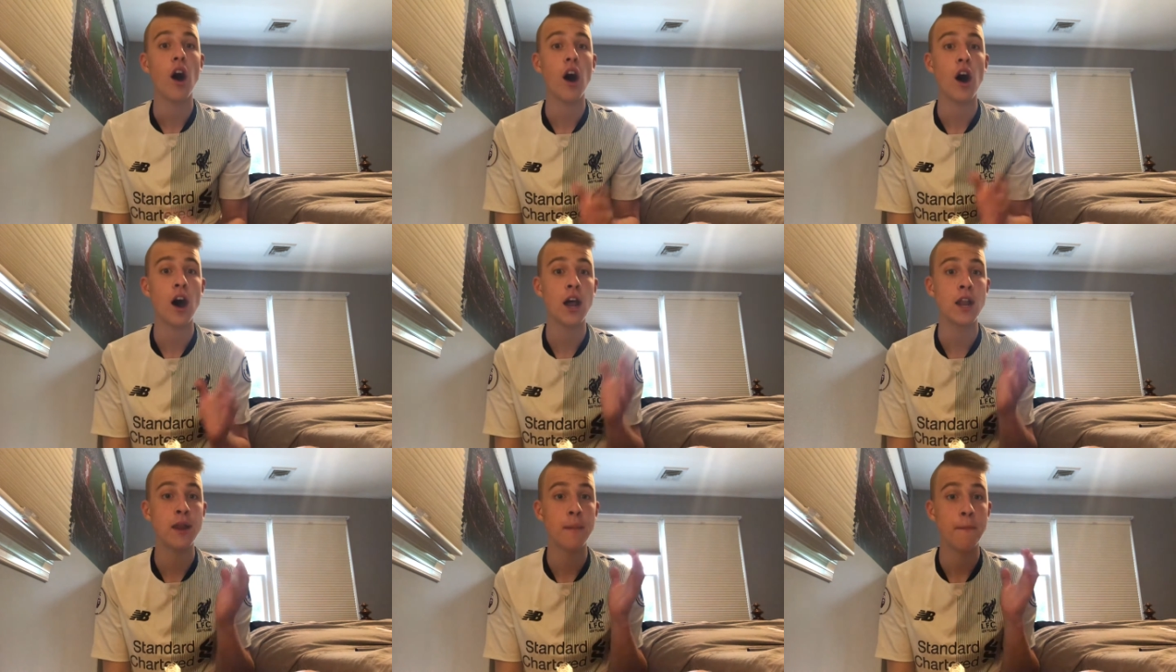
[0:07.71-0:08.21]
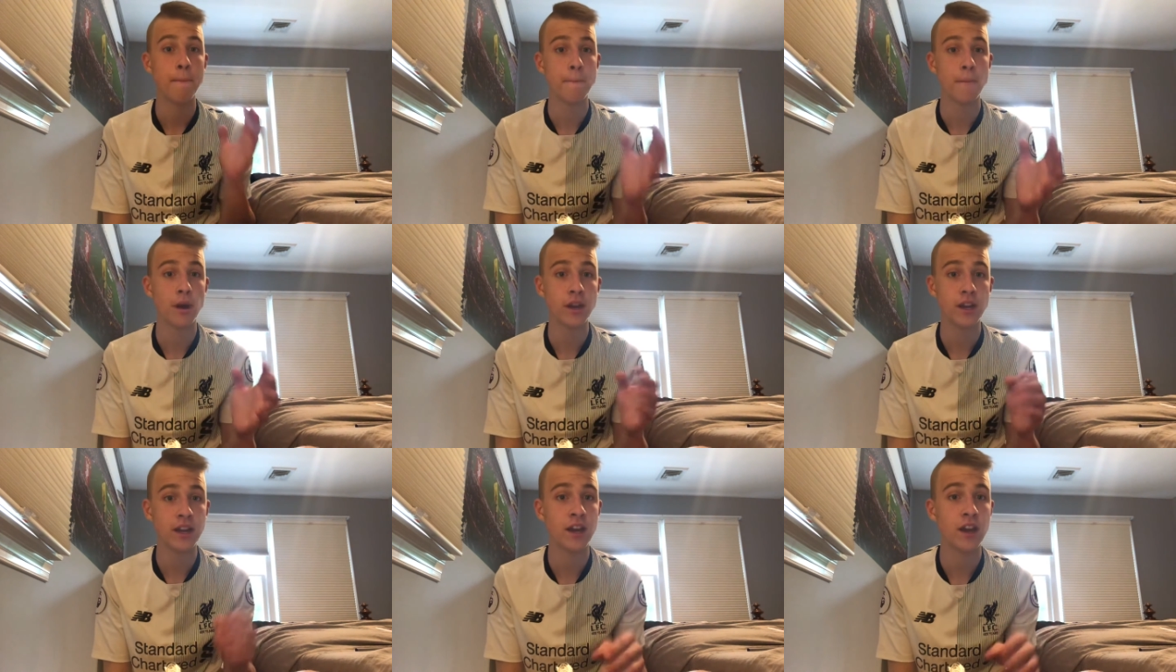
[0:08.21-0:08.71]
on
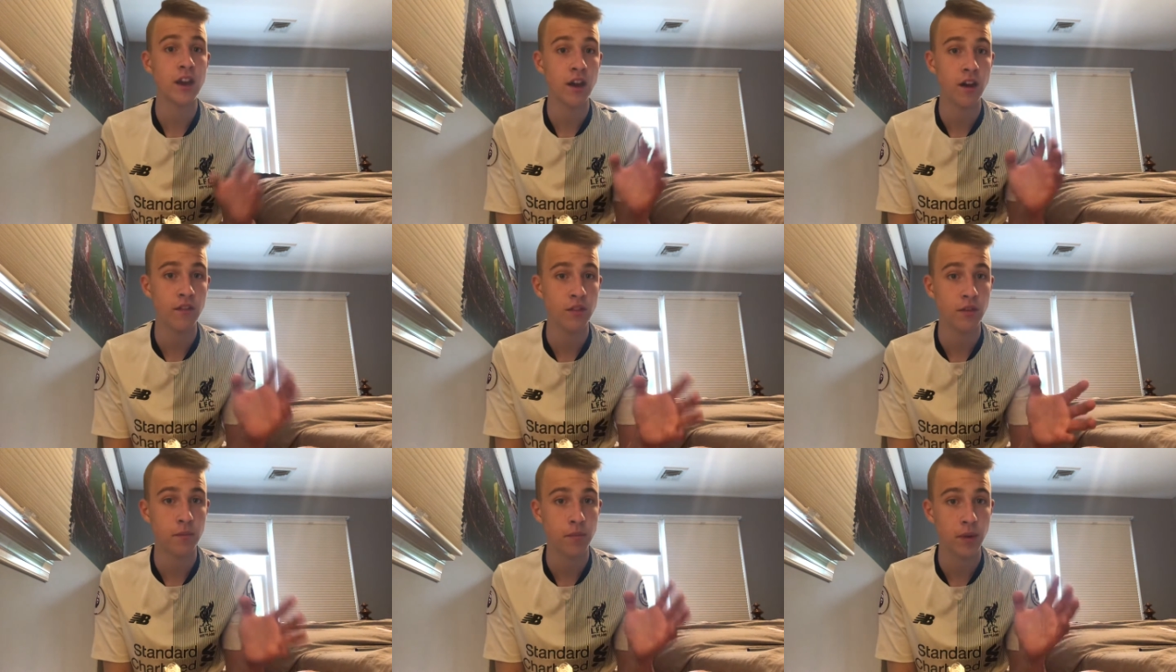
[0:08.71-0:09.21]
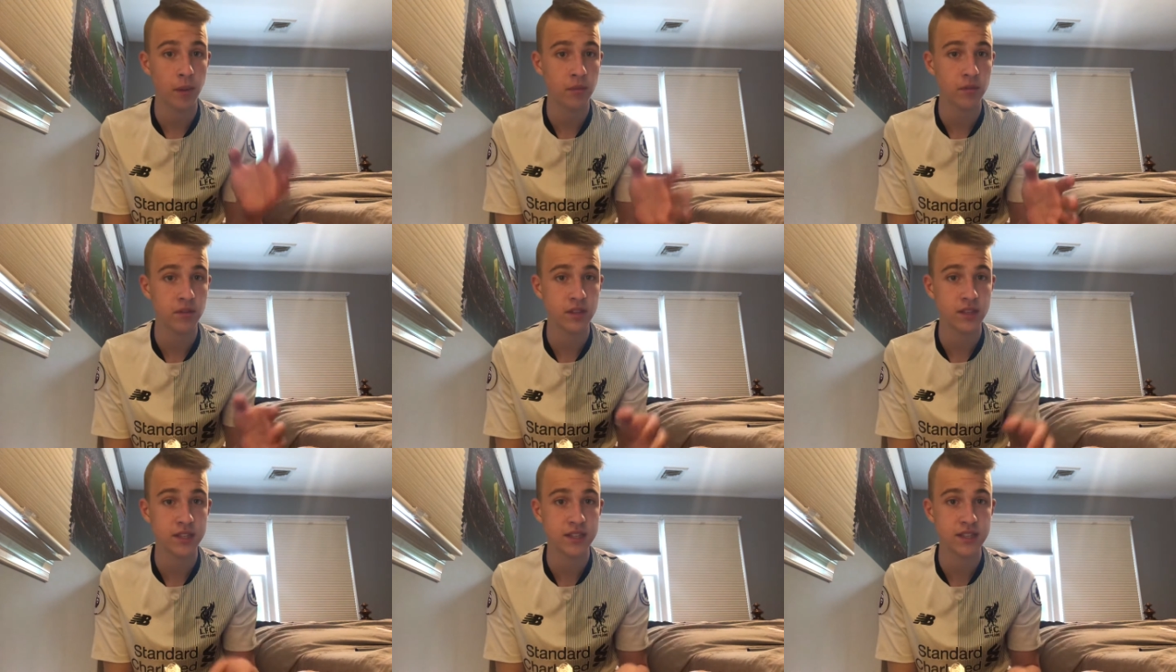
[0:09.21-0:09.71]
Monday night of the
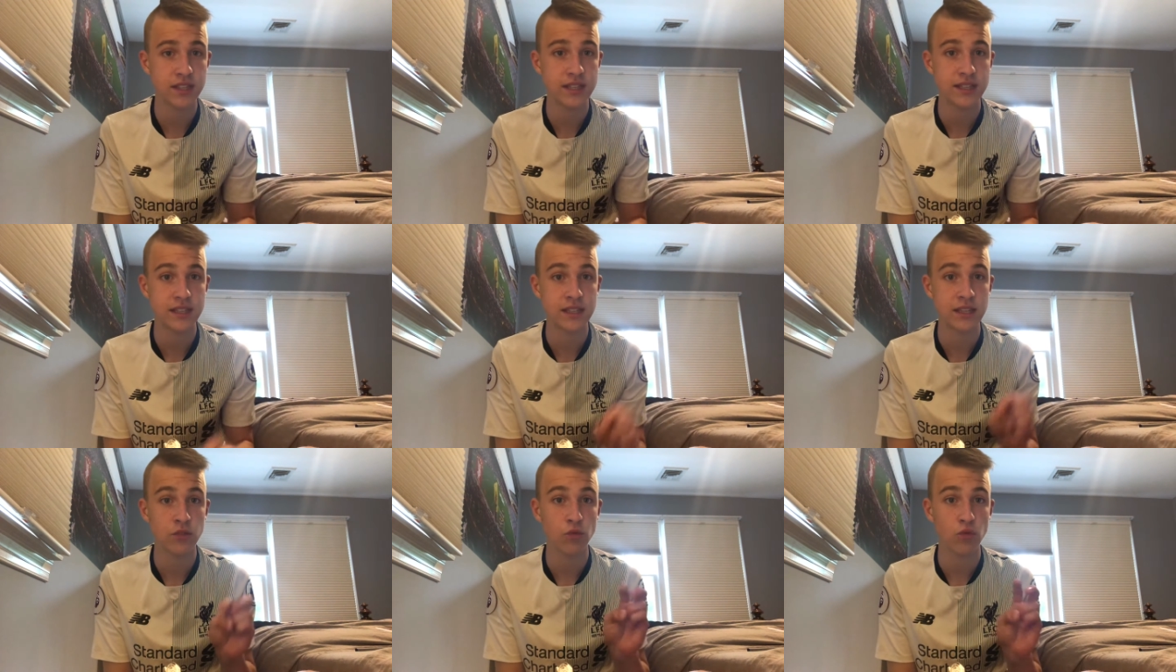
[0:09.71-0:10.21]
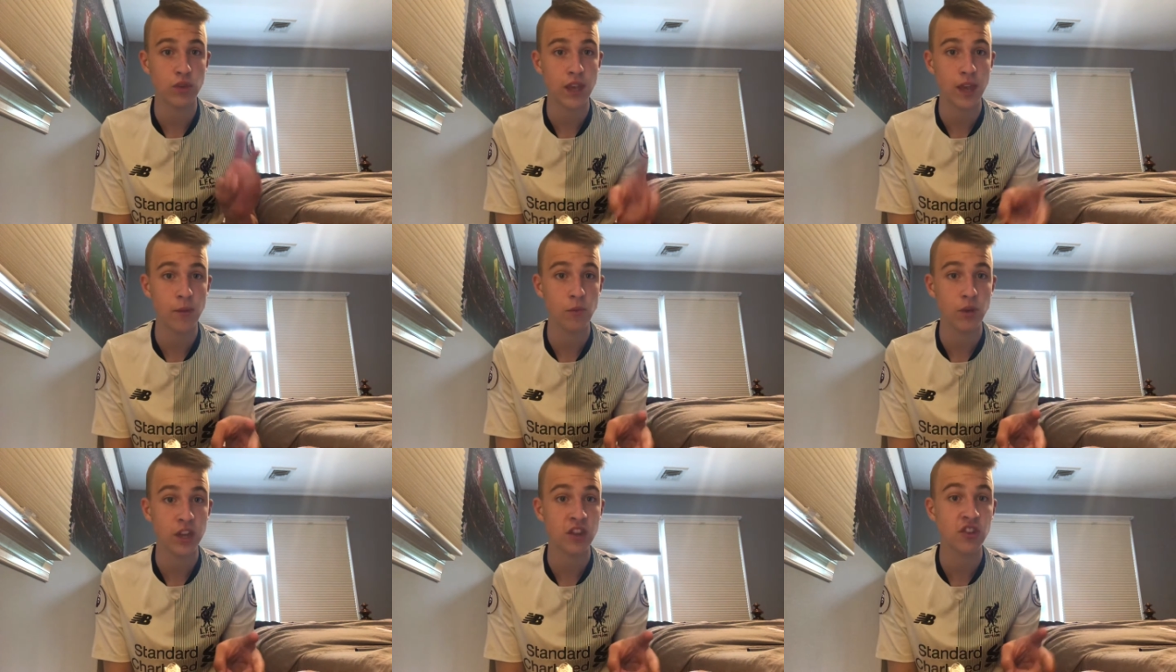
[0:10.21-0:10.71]
Premier League season,
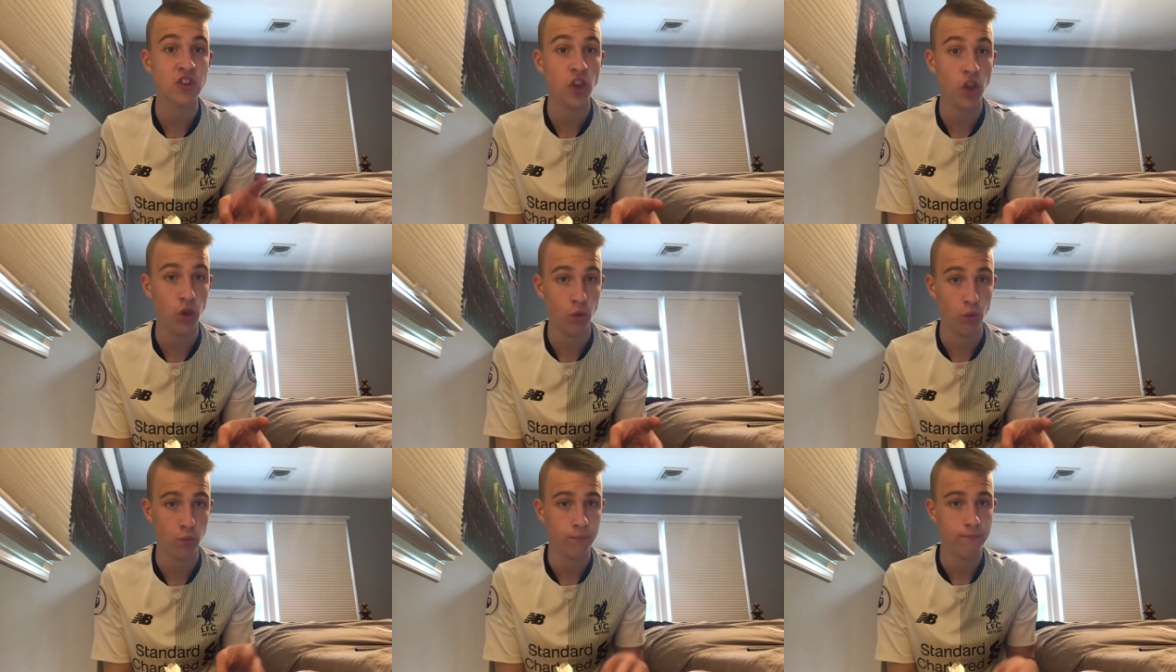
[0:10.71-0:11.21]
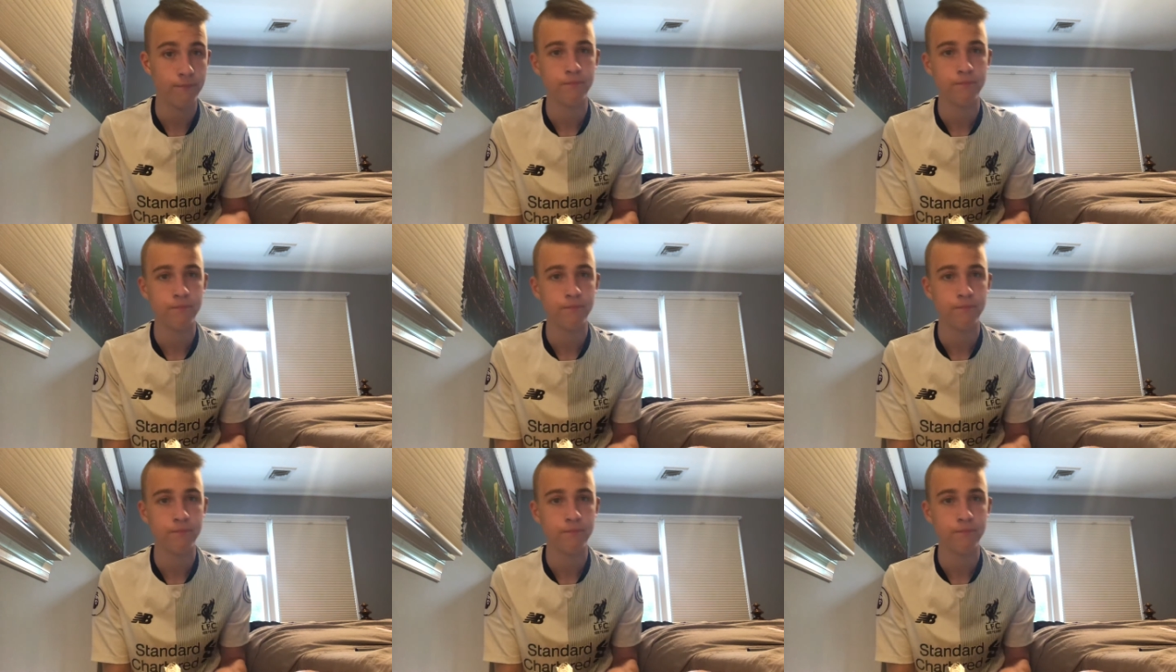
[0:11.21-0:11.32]
game week 2.